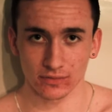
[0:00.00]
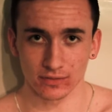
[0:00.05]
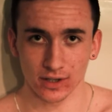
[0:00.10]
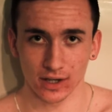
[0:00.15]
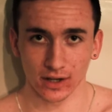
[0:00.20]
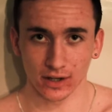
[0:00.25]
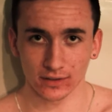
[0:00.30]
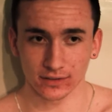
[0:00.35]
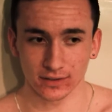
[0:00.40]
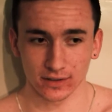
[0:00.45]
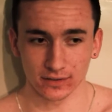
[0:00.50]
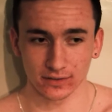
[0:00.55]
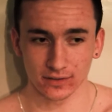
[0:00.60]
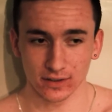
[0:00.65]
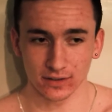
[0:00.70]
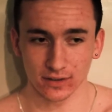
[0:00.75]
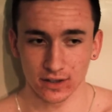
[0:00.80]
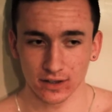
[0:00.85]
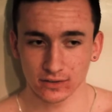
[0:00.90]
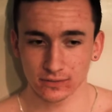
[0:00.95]
of the artist.
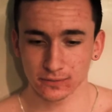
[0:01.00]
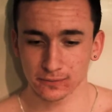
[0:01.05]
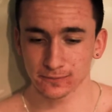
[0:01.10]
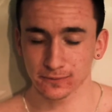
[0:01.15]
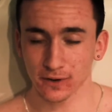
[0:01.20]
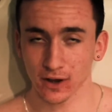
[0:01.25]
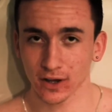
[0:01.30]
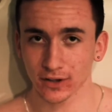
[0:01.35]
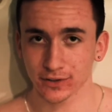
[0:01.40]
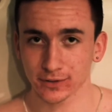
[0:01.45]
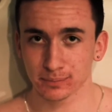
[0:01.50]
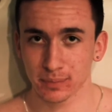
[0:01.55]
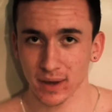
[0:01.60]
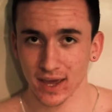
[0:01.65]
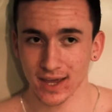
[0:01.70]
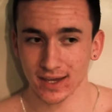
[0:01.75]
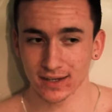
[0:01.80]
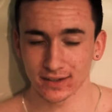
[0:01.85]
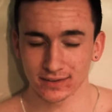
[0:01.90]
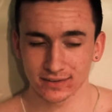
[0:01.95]
It's fast
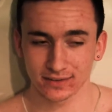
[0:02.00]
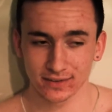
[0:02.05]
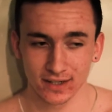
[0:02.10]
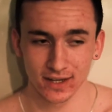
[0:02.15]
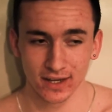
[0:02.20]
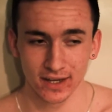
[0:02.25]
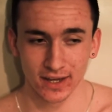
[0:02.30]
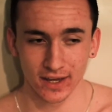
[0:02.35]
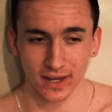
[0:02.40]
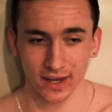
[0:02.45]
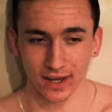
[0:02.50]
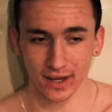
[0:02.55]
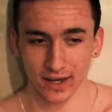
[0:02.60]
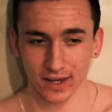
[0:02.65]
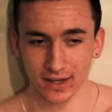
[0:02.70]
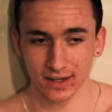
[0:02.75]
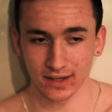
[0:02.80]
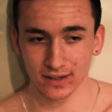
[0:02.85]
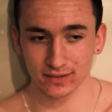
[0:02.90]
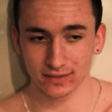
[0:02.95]
paced.
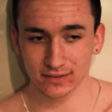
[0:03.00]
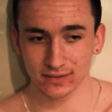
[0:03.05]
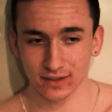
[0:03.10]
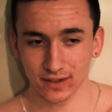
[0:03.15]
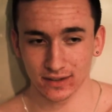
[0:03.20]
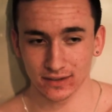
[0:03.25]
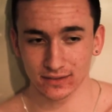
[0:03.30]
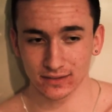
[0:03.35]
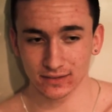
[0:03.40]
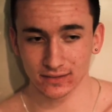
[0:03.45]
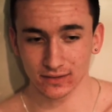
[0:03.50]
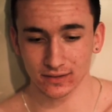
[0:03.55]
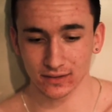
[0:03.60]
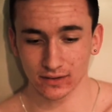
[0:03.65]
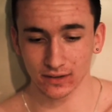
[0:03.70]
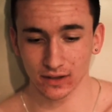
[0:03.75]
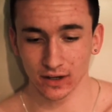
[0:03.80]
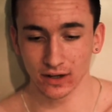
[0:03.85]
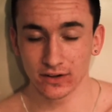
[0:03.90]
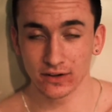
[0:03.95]
It's
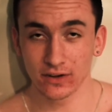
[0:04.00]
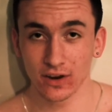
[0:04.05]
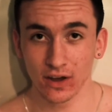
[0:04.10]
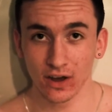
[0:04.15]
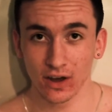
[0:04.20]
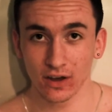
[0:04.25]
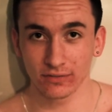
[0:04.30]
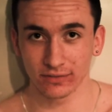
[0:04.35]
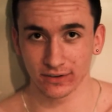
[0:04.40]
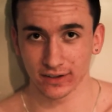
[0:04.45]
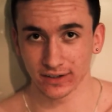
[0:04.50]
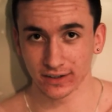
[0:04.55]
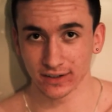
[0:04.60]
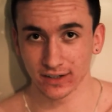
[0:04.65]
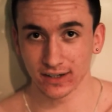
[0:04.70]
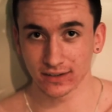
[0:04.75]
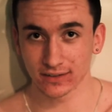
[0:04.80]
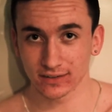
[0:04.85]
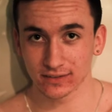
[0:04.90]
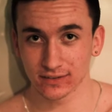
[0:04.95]
unnerving,
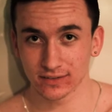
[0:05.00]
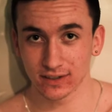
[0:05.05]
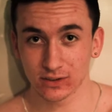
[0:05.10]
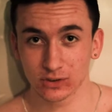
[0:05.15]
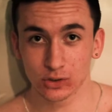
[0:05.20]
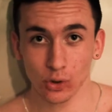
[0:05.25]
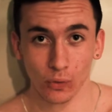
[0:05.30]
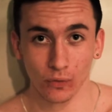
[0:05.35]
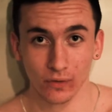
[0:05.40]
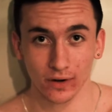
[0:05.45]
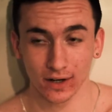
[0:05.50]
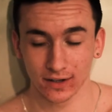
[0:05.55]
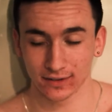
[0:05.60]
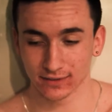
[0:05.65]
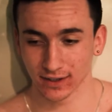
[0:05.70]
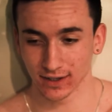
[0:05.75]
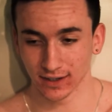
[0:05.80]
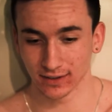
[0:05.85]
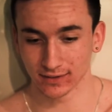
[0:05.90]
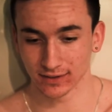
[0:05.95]
it's
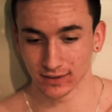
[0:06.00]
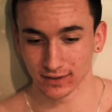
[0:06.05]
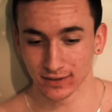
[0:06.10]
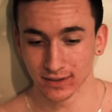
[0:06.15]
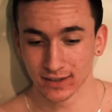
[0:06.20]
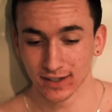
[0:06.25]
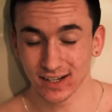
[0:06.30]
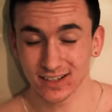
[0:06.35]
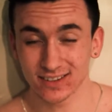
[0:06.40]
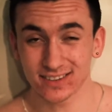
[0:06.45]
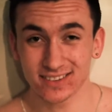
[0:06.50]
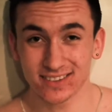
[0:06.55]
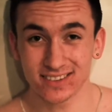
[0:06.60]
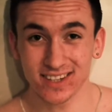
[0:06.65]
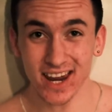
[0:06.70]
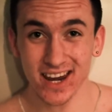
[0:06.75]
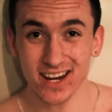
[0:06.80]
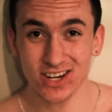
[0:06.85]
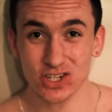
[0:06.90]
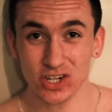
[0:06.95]
disorientating, it's
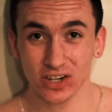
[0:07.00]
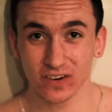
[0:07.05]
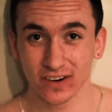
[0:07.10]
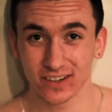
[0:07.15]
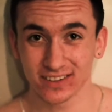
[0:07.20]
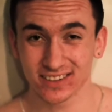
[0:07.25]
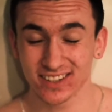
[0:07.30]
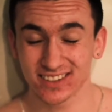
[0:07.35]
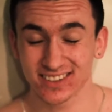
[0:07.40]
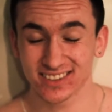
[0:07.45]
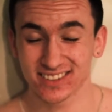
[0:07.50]
dangerous.